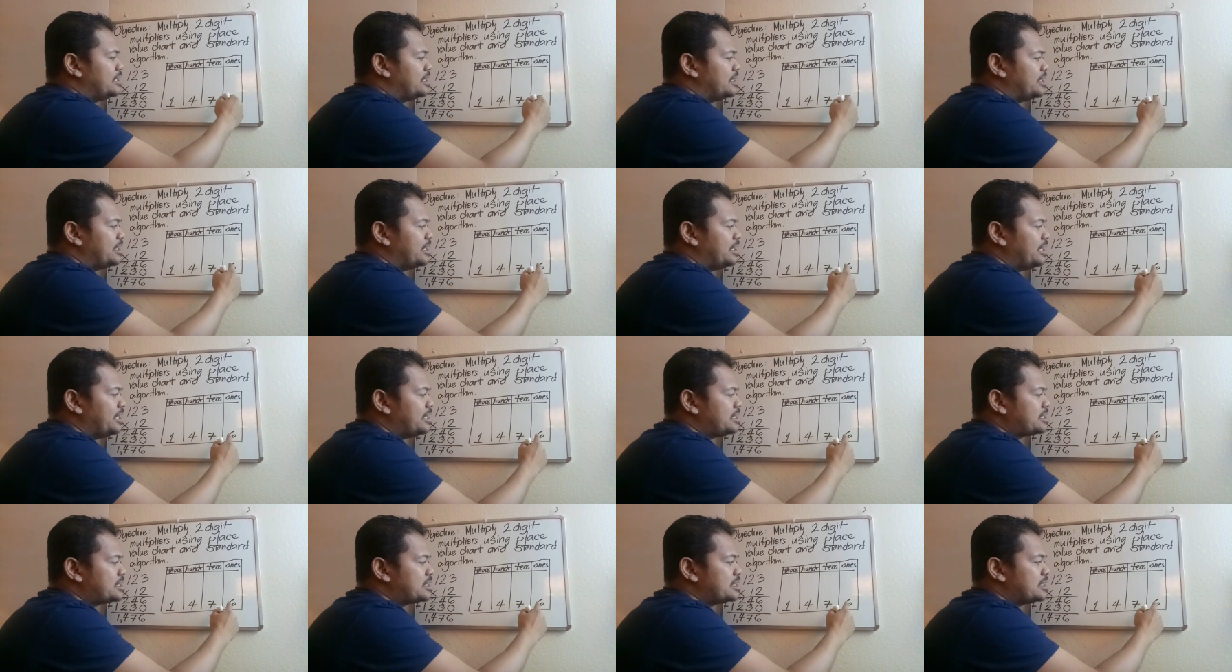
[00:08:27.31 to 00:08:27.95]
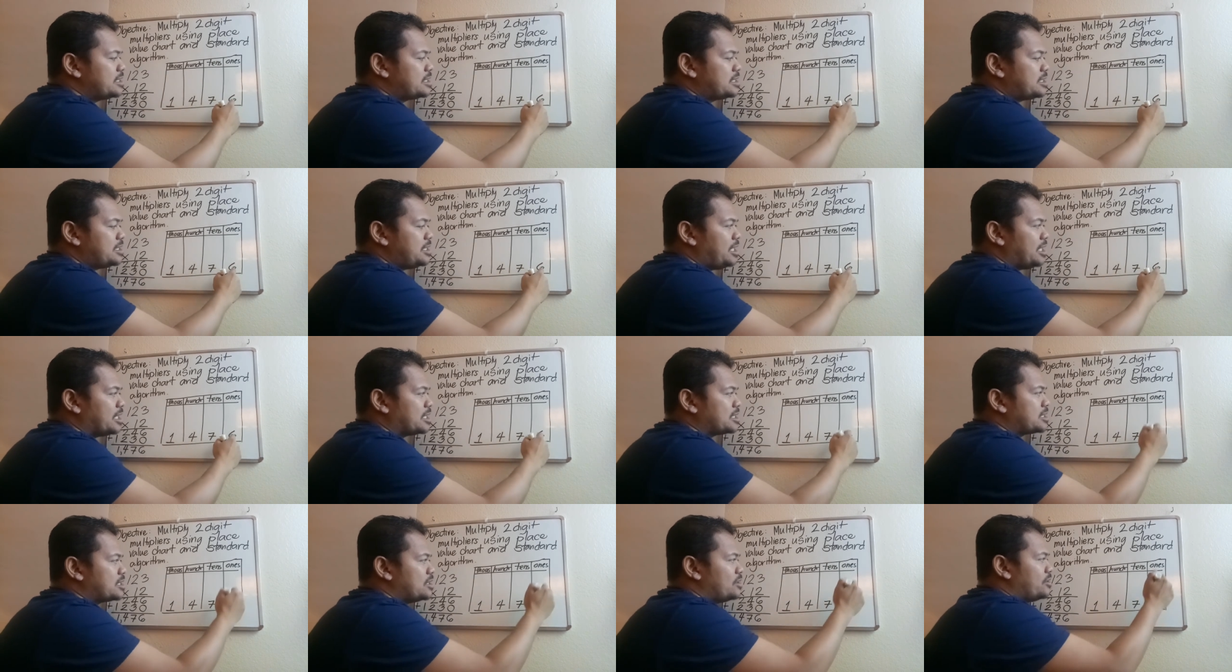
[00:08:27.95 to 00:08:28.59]
It's
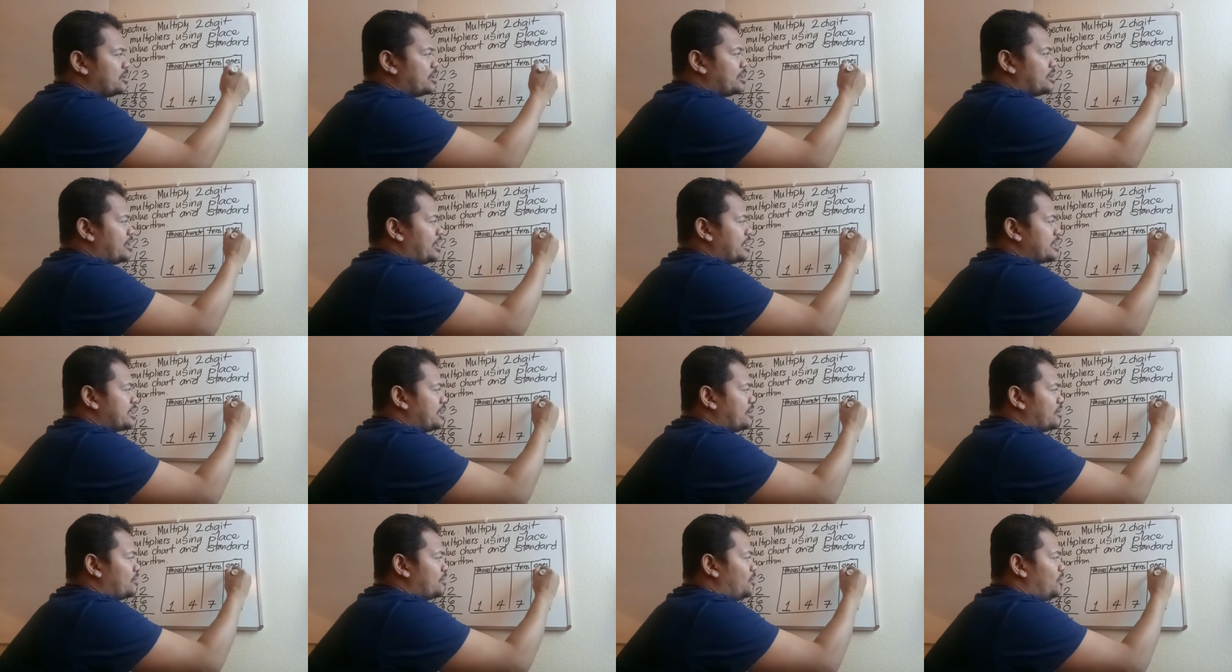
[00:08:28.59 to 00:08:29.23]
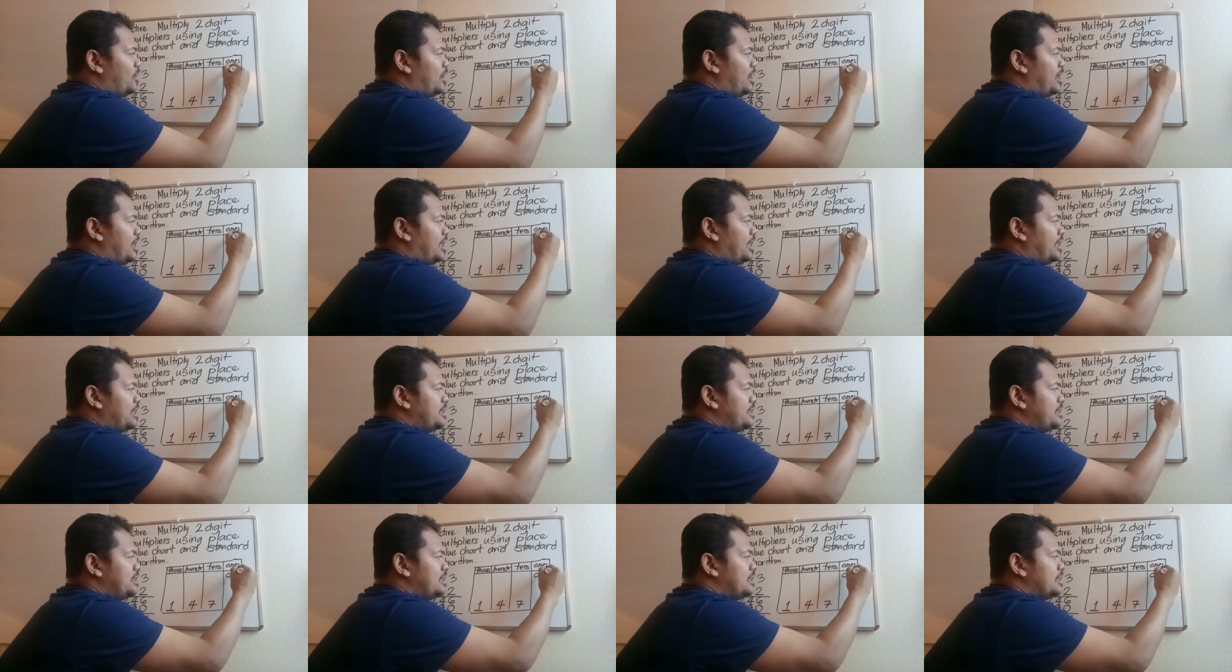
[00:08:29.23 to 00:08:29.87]
6. So you're going to write here
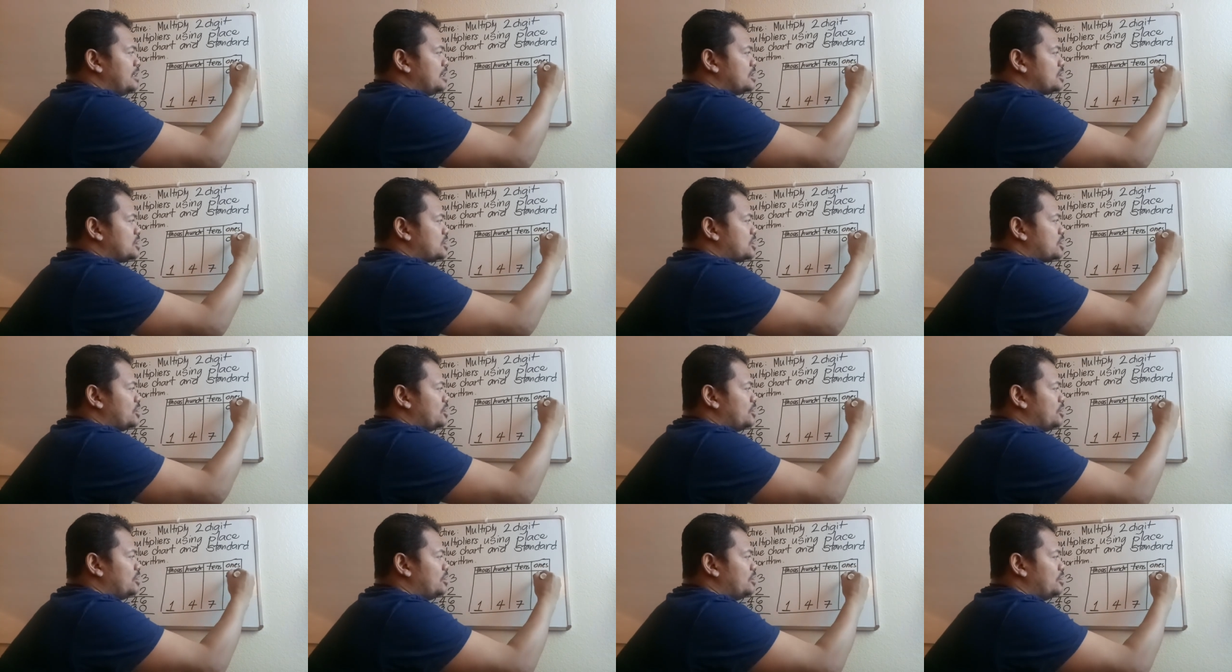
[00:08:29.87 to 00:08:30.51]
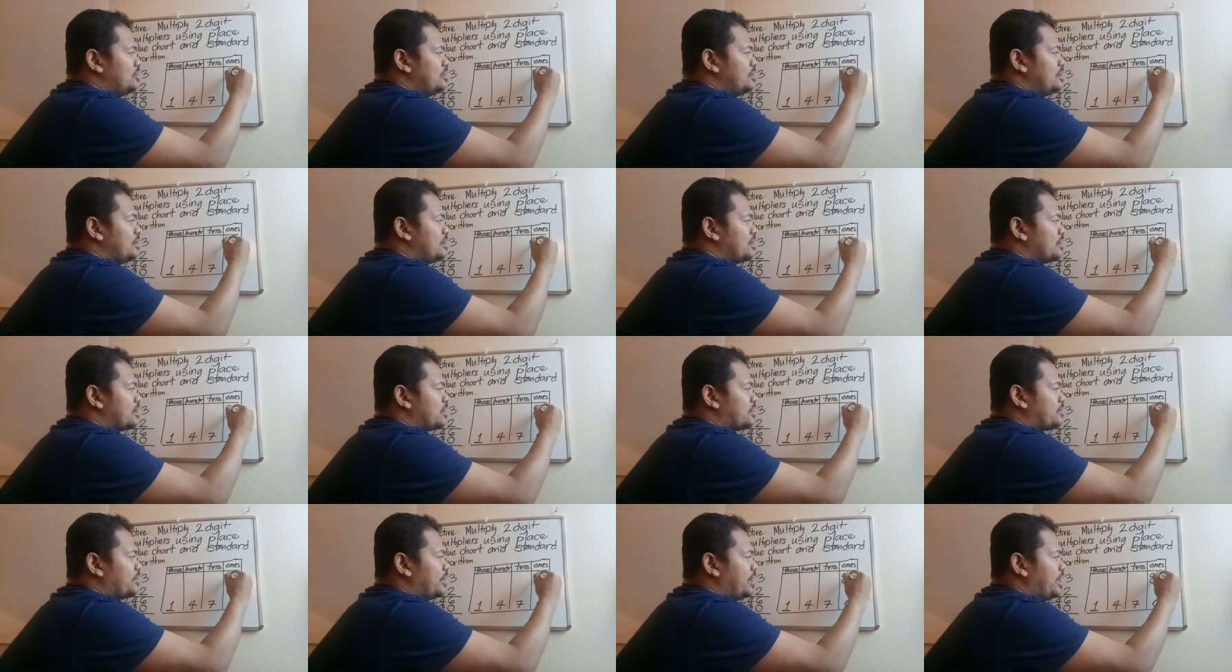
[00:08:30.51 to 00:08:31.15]
1, 2,
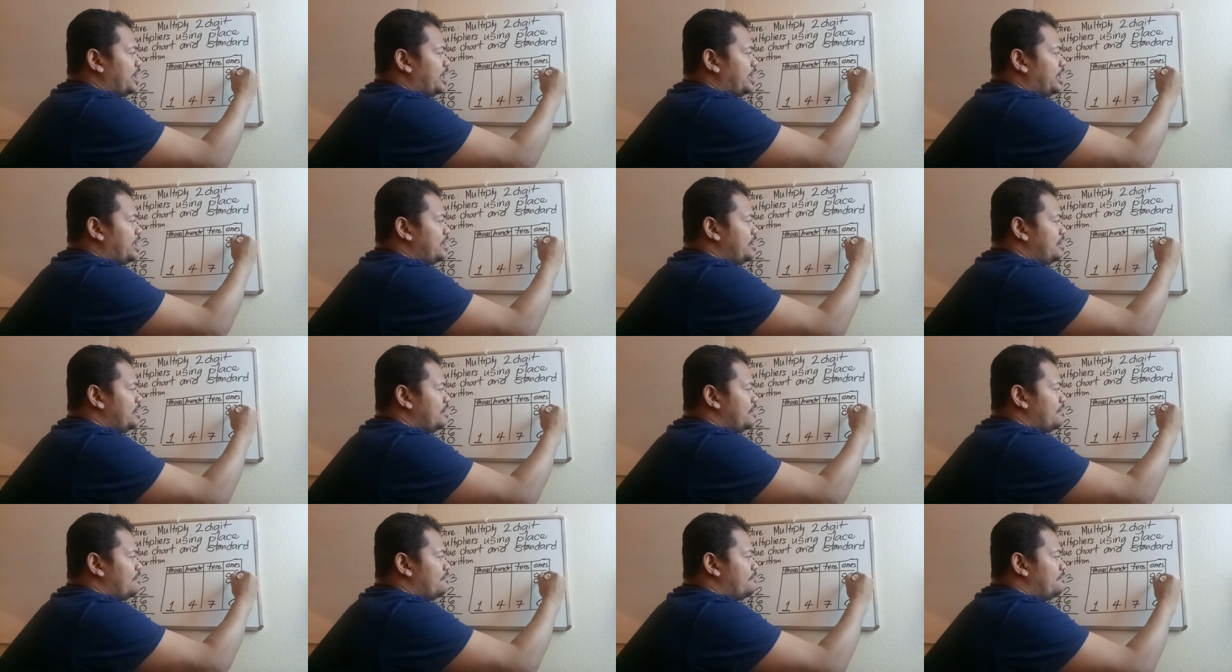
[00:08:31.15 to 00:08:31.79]
3,